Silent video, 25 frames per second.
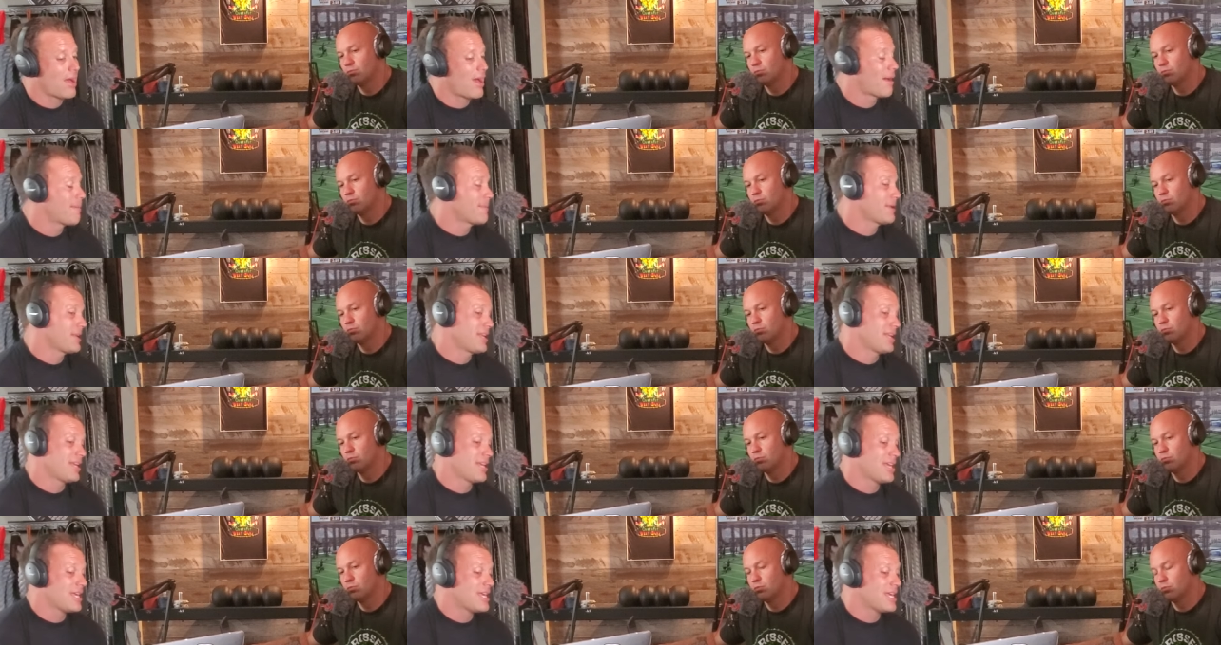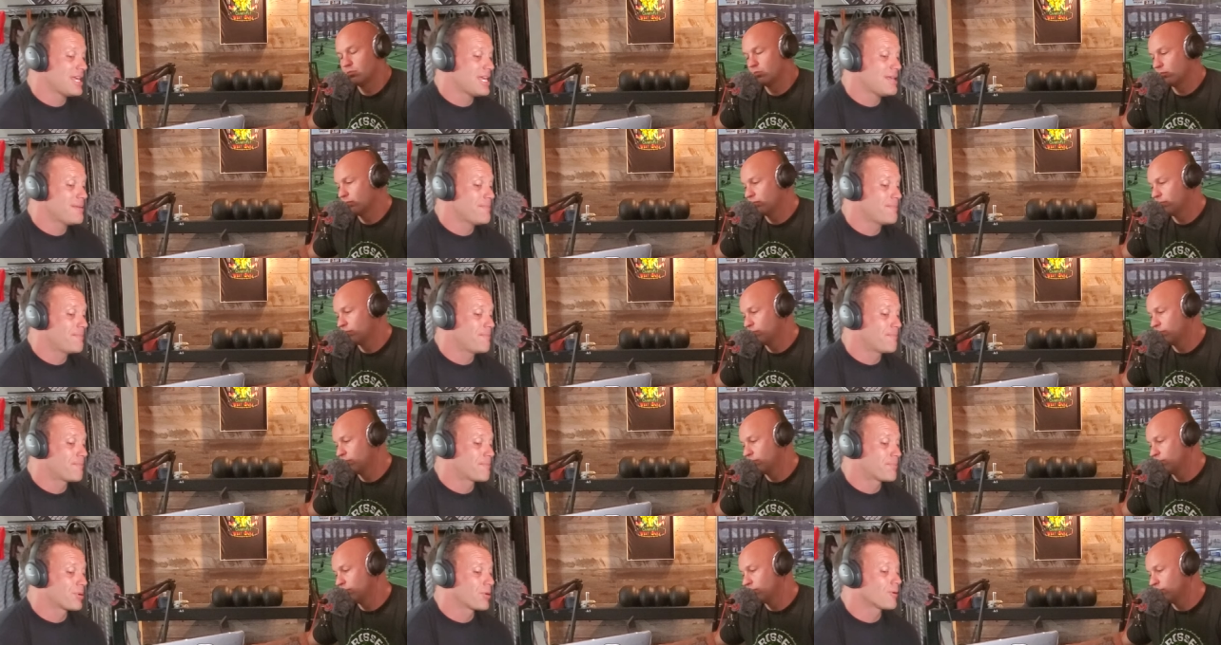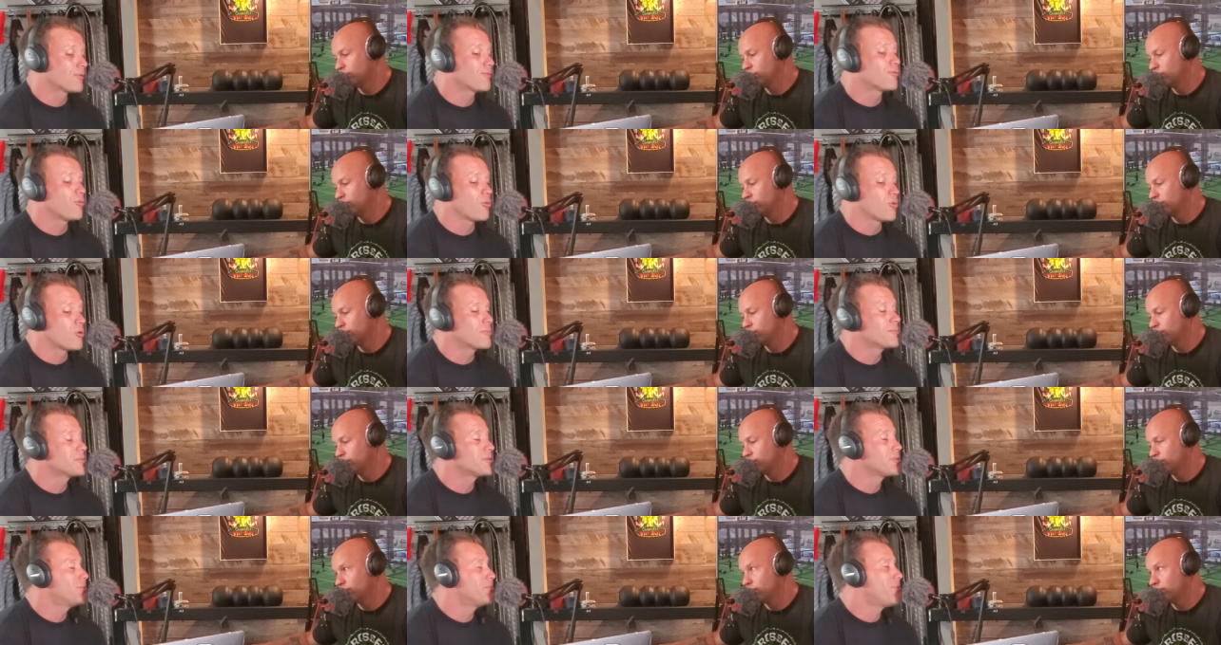Speaker 1: I mean, he
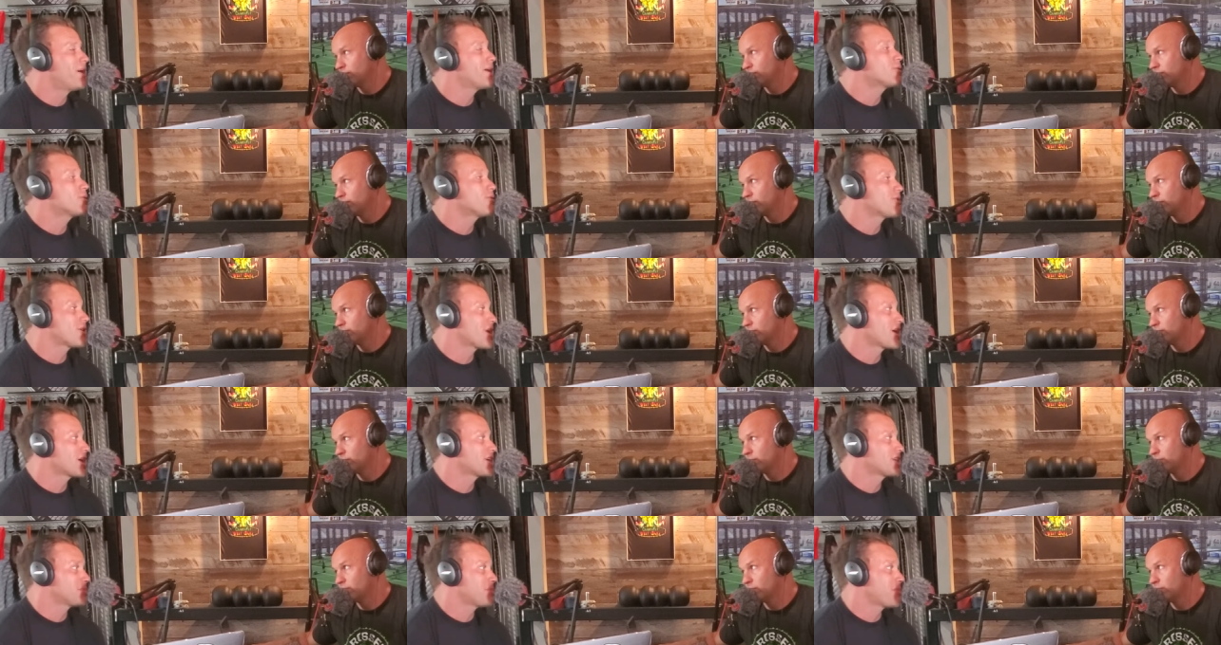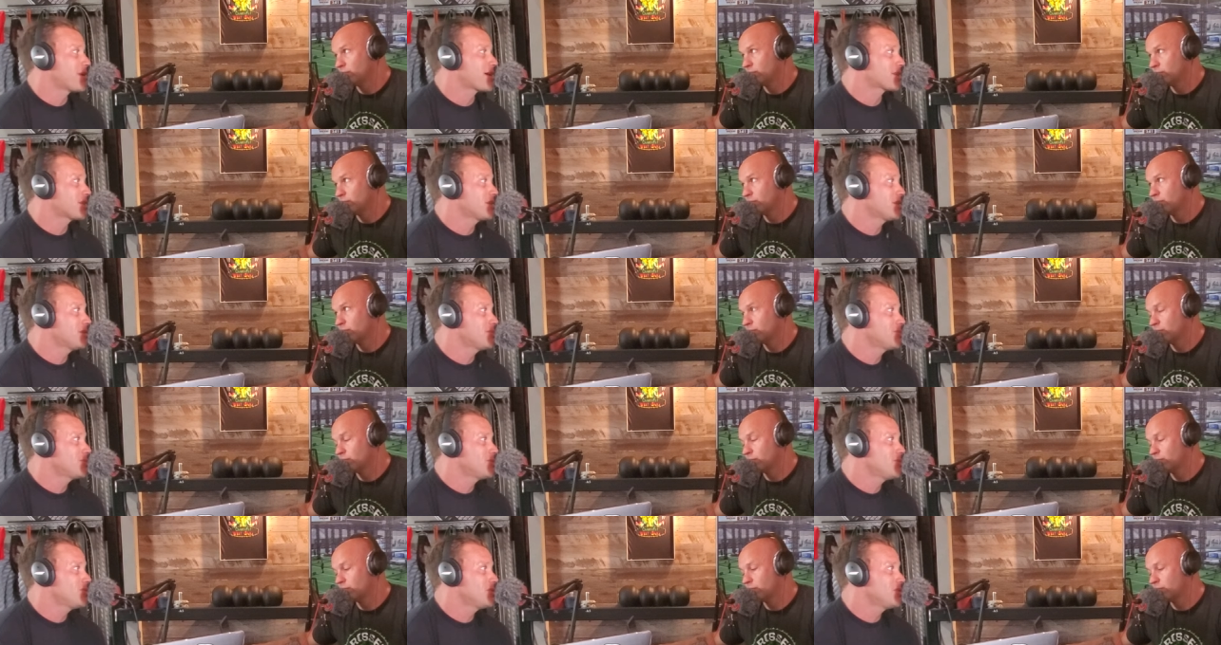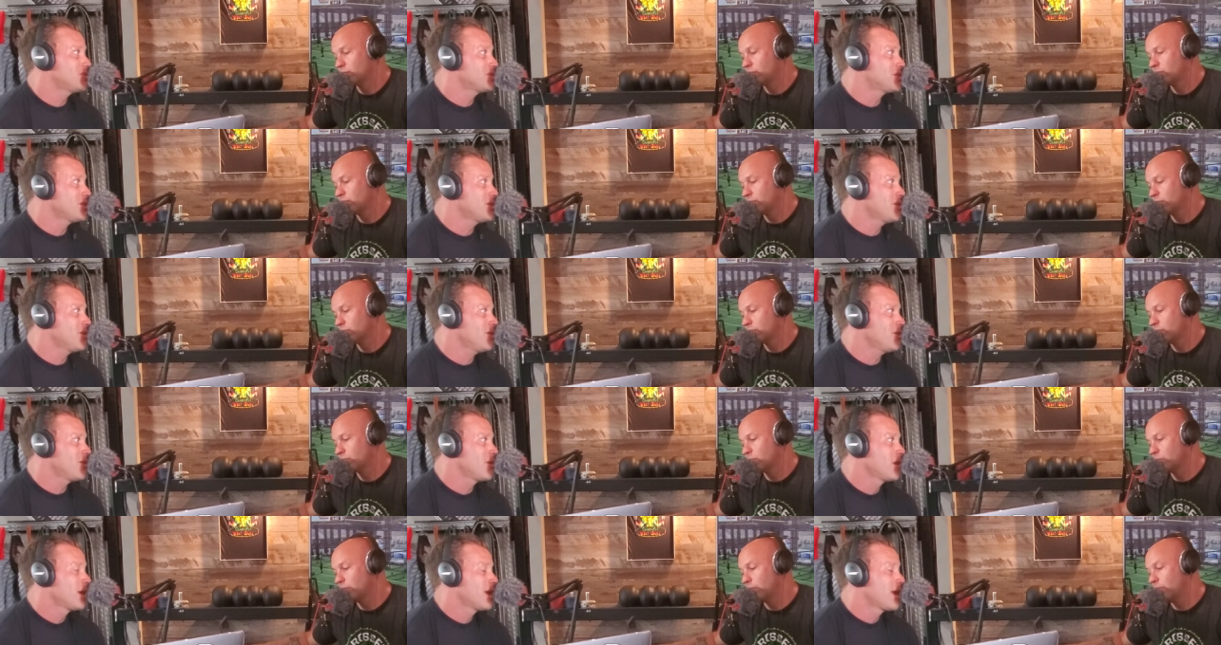performed better than I expected him to this
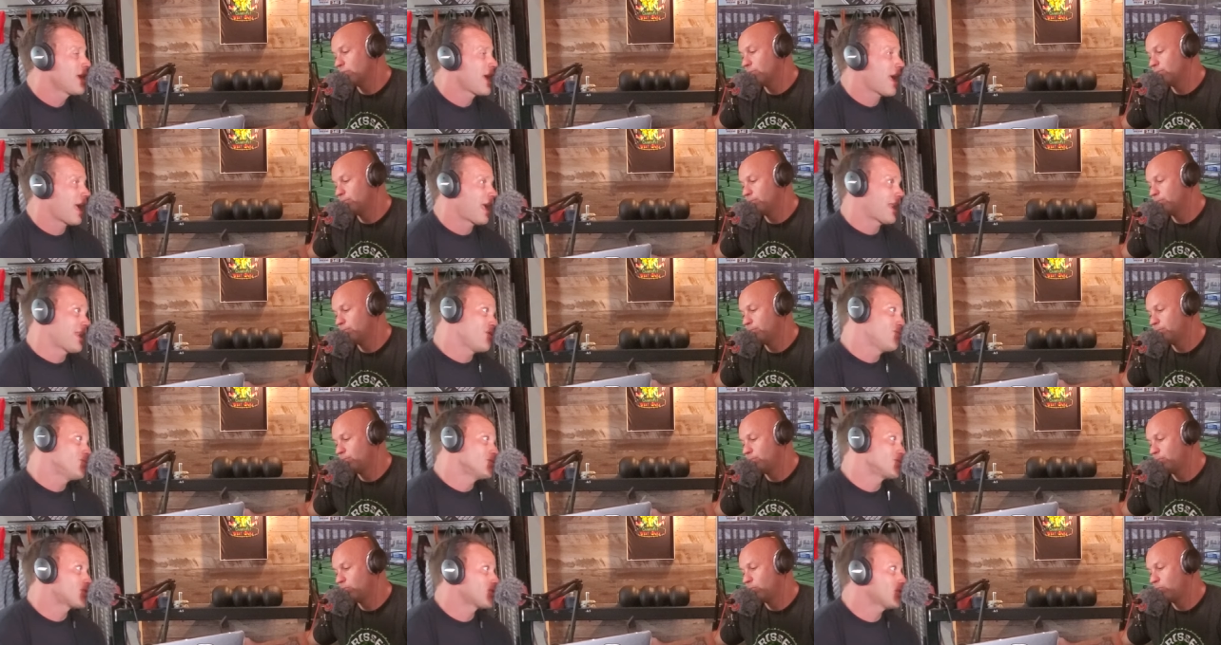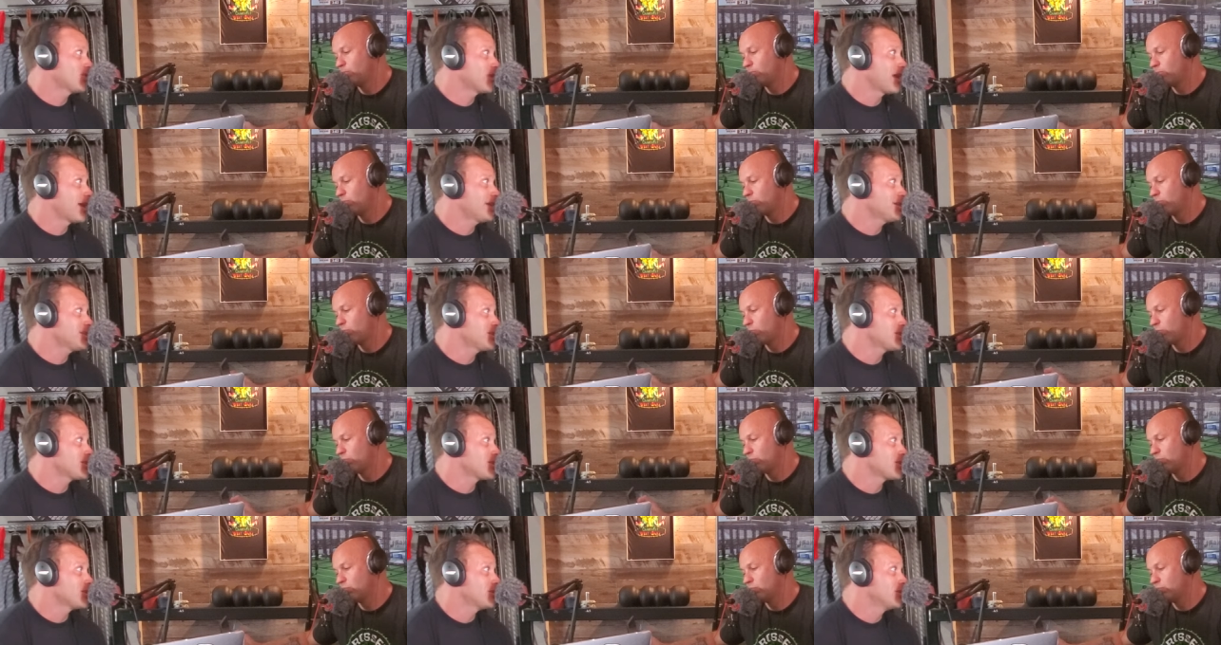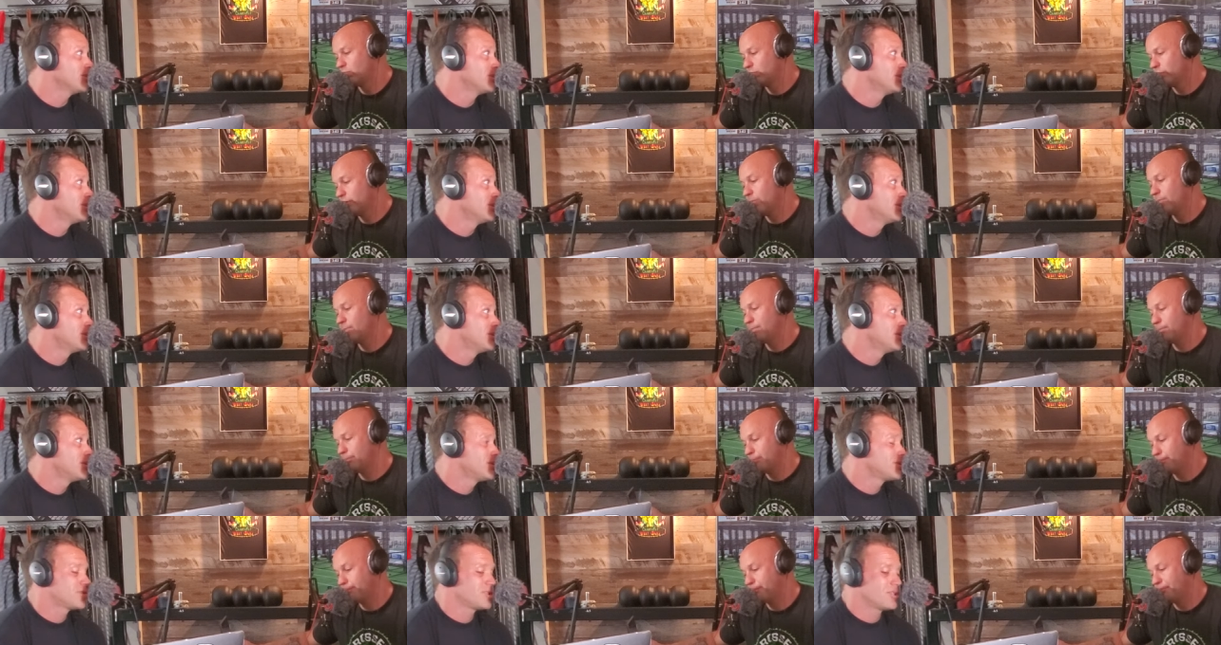year. Yeah. And he was good last year. Yep.
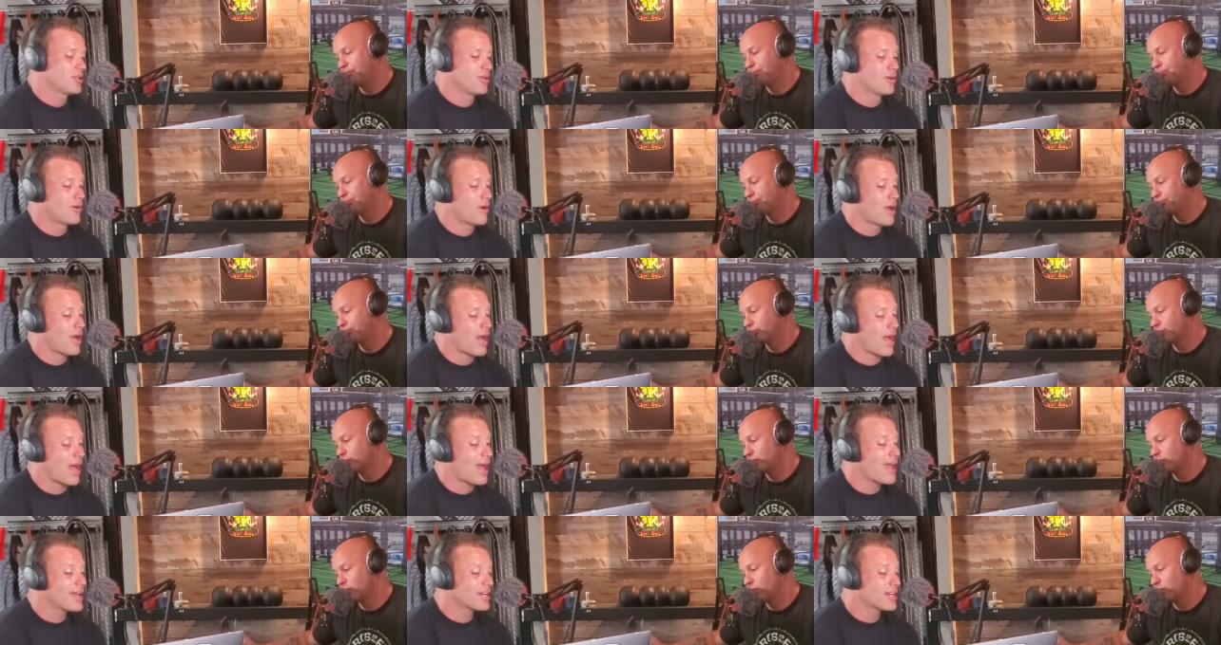So I